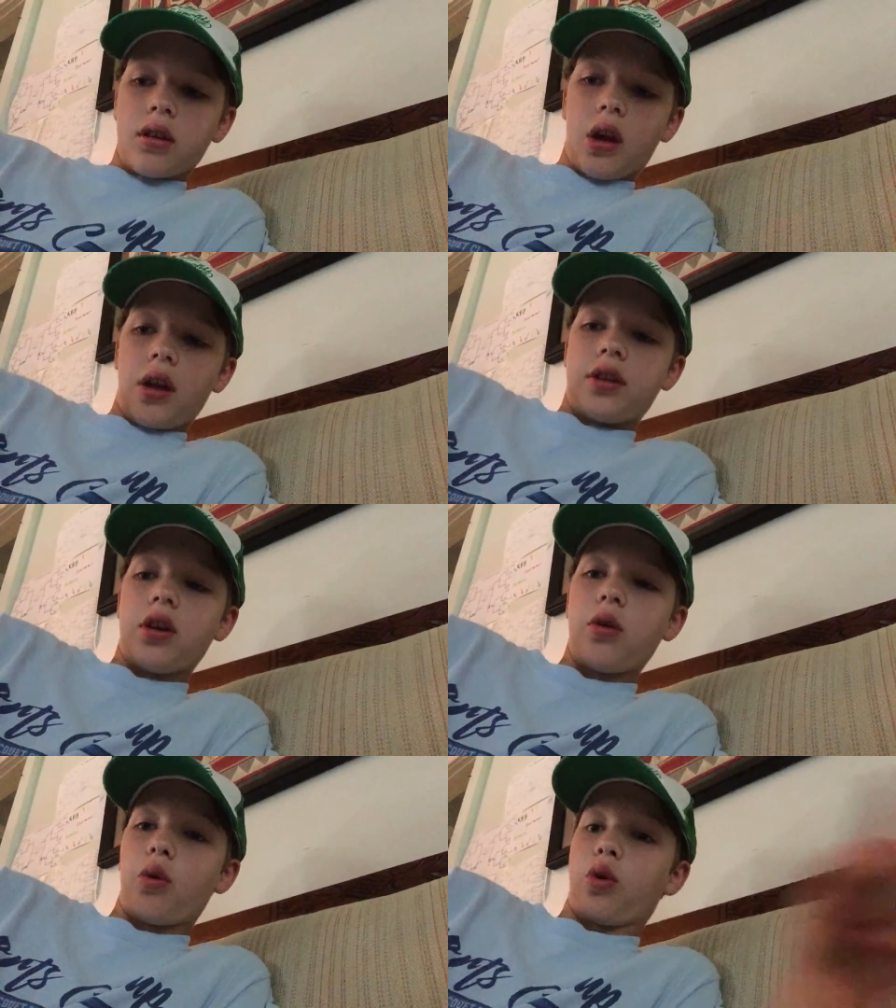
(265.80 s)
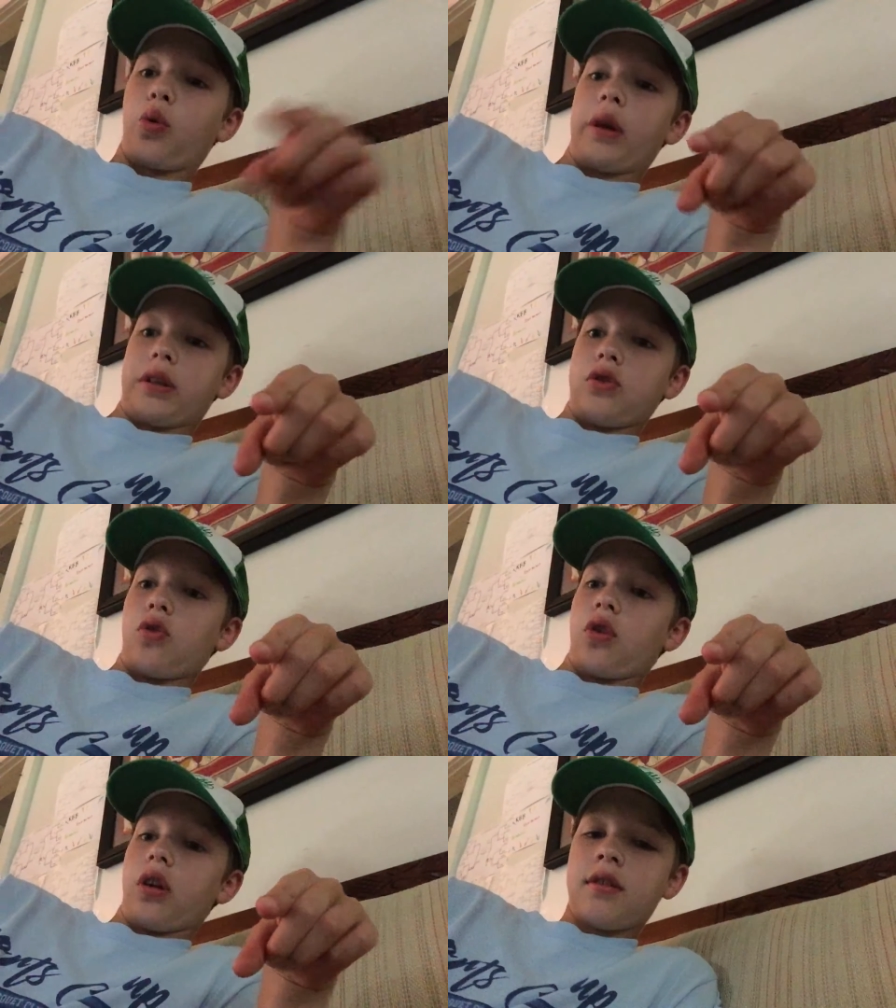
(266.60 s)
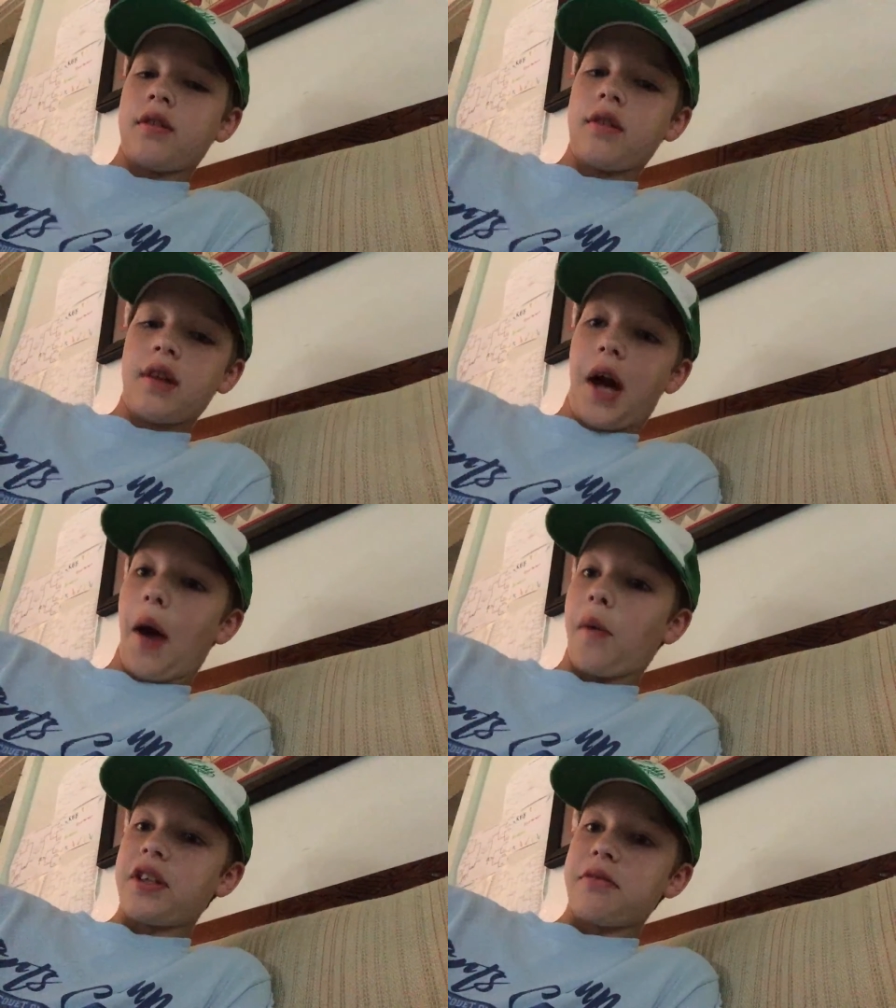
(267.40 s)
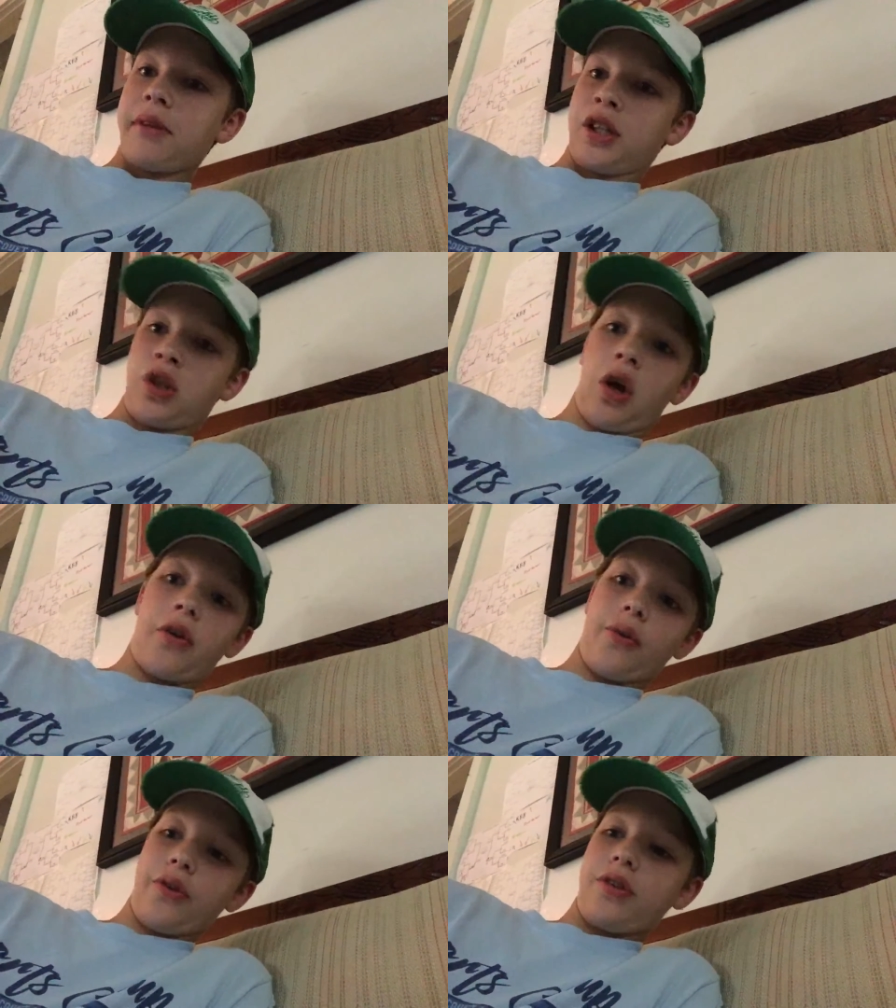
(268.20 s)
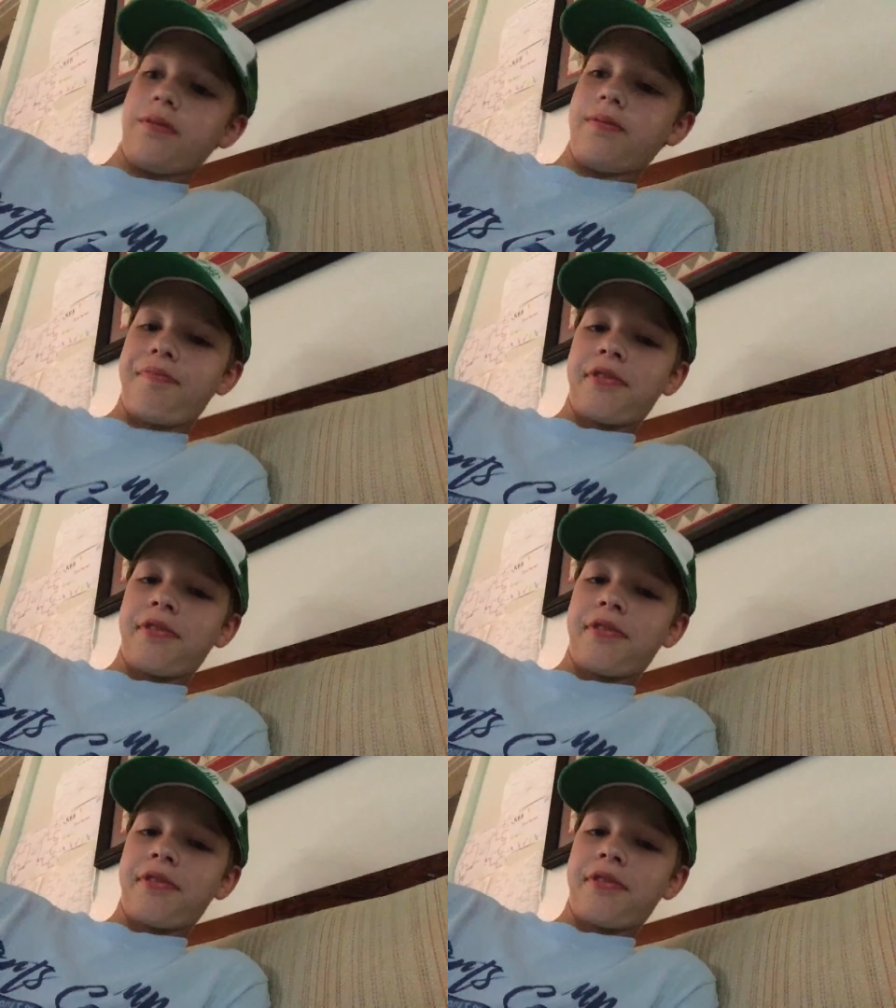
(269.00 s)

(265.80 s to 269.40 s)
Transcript: Gotta tell you a quick story. I went to McDonald's.